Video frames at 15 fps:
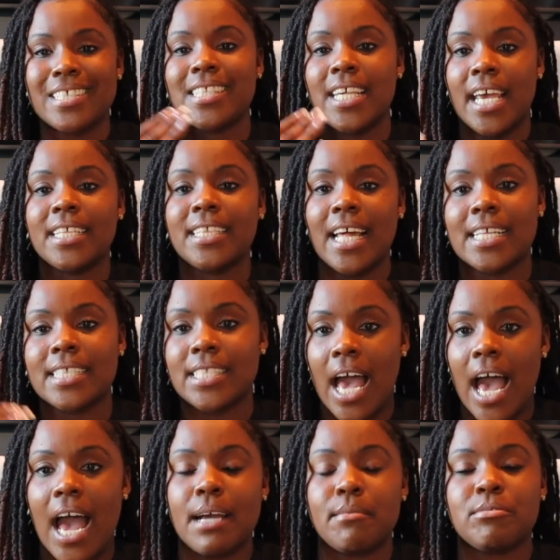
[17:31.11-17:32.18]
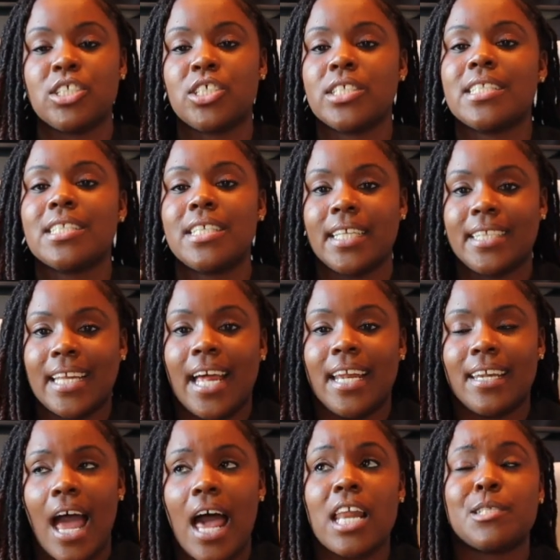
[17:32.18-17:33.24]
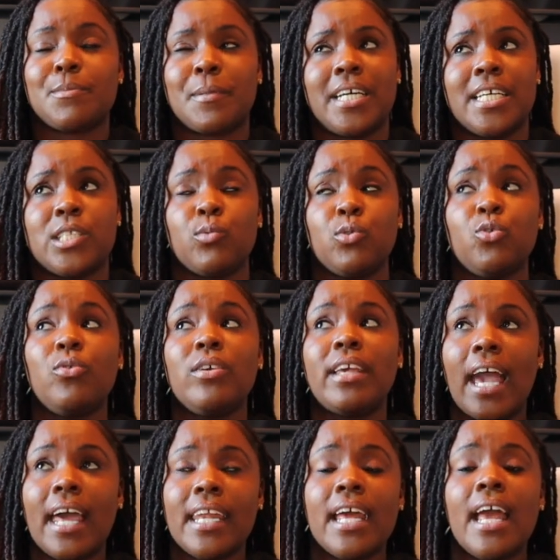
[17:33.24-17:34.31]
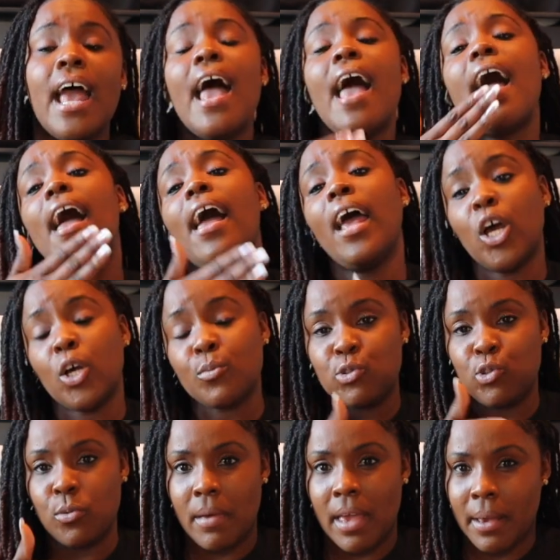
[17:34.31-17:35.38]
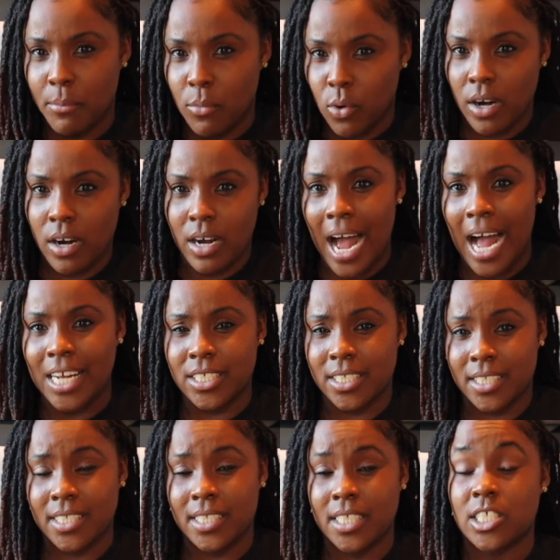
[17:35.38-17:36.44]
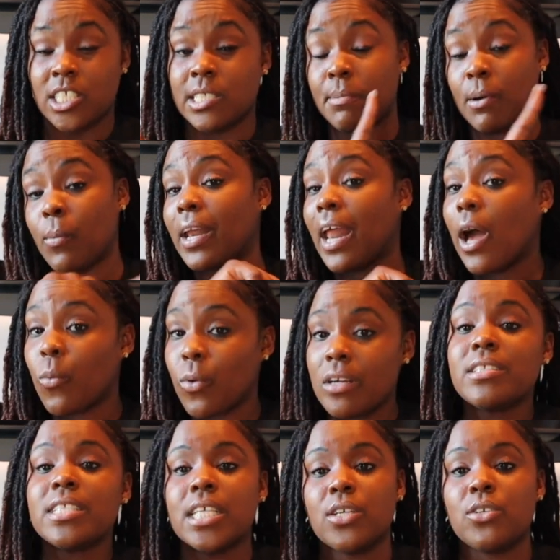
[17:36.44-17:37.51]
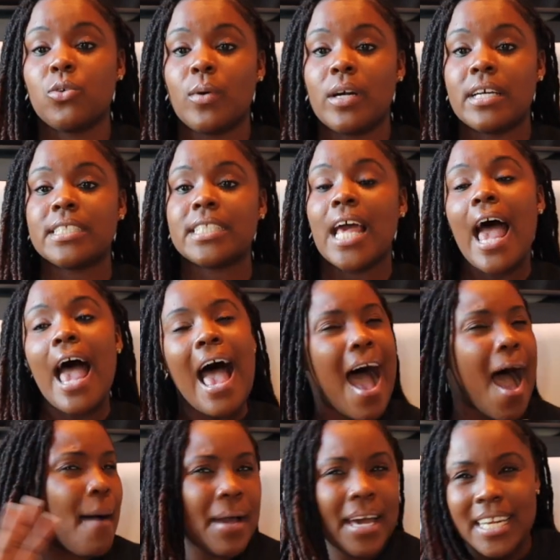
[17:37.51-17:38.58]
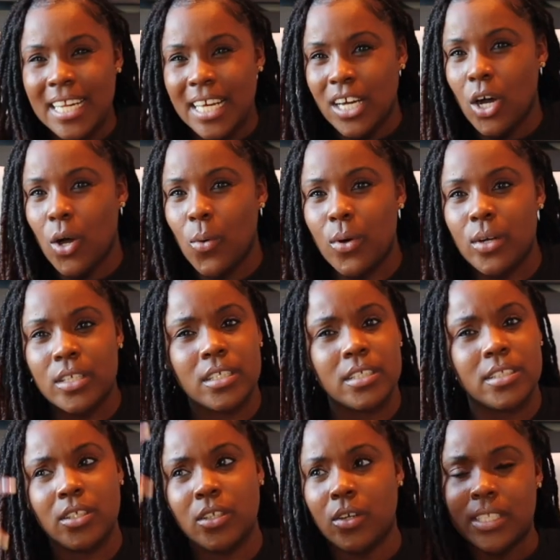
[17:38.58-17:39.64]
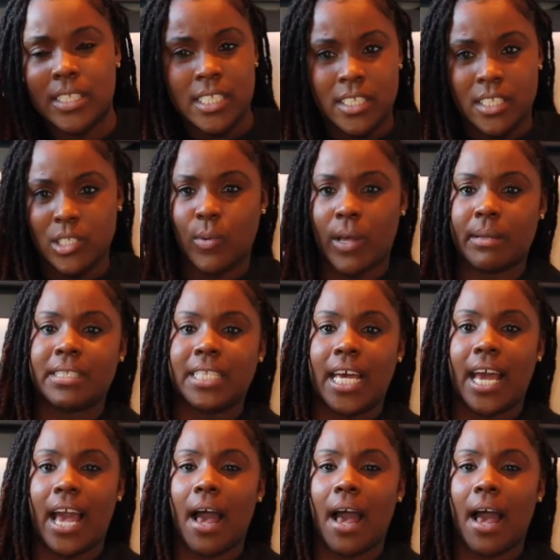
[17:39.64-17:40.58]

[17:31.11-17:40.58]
Take that time to just get that knowledge, because when you get it, it helps you make more conscious decisions. But what I will tell you was, I might have didn't go on the census website.